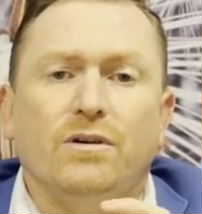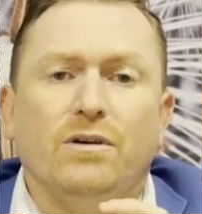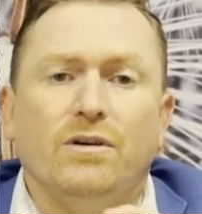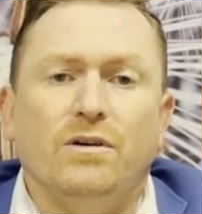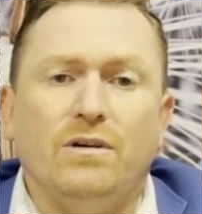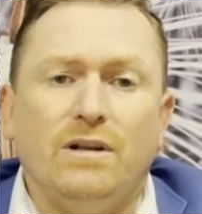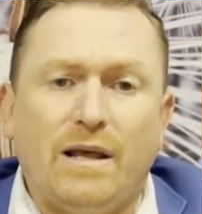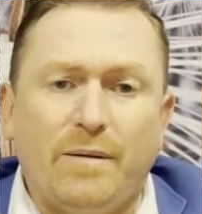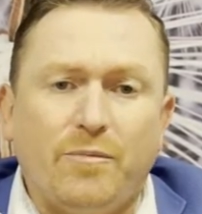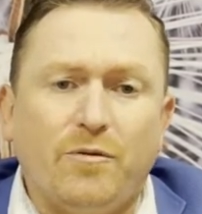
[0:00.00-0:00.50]

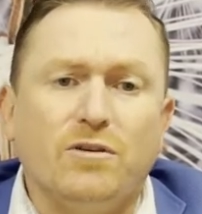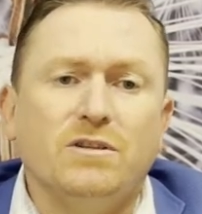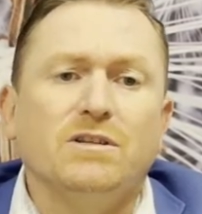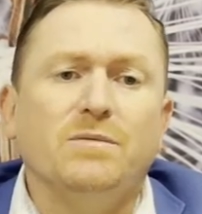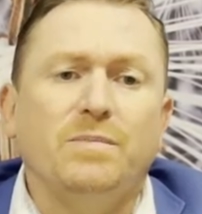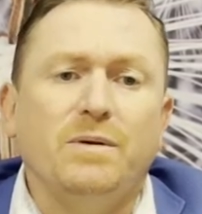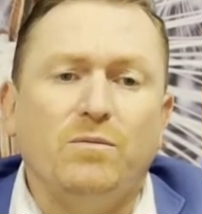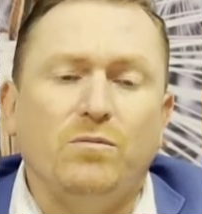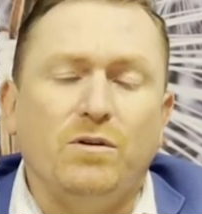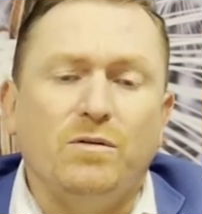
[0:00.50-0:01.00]

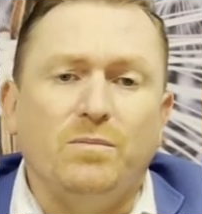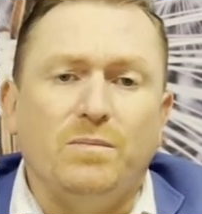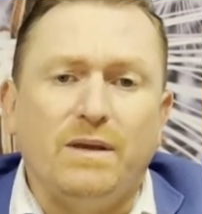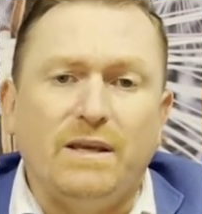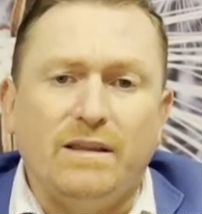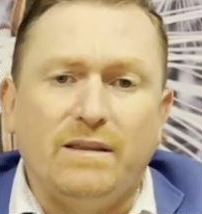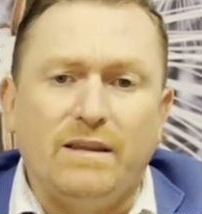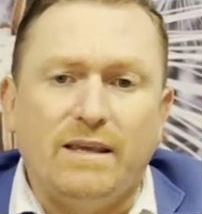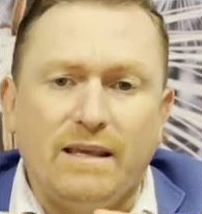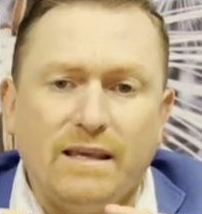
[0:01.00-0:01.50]
Laparoscopy would
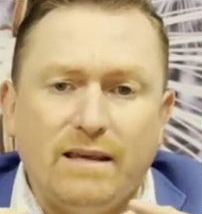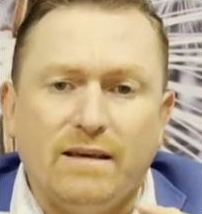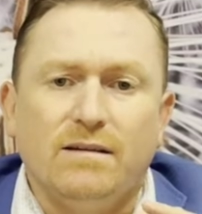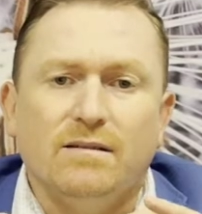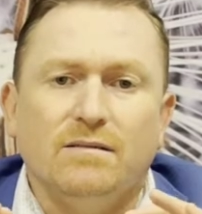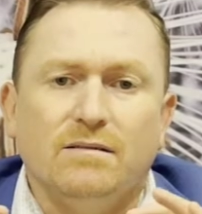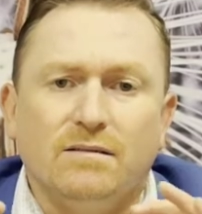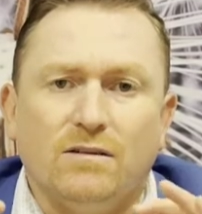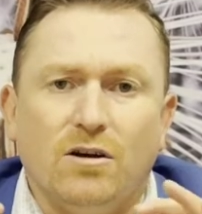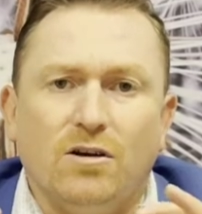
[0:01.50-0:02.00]
be the
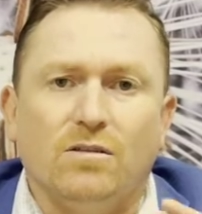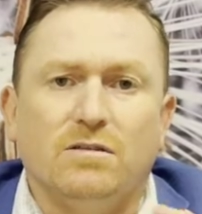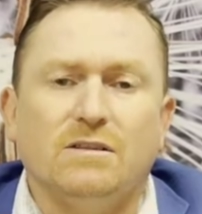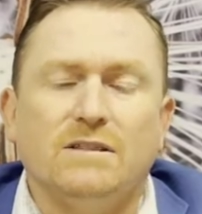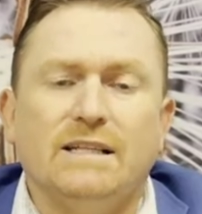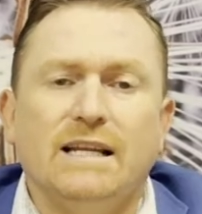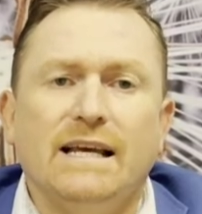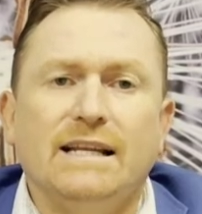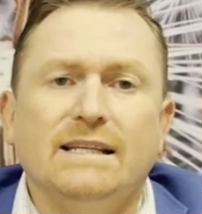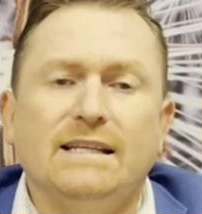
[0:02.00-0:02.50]
gold
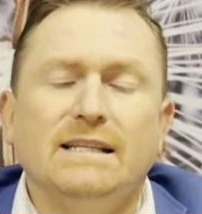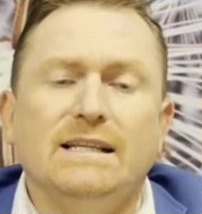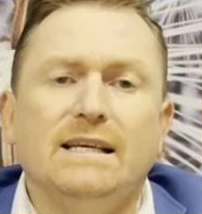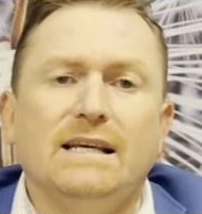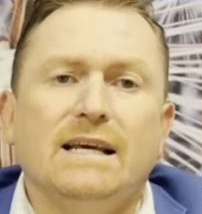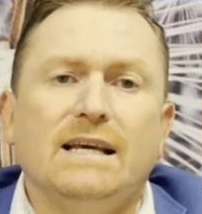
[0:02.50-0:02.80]
standard.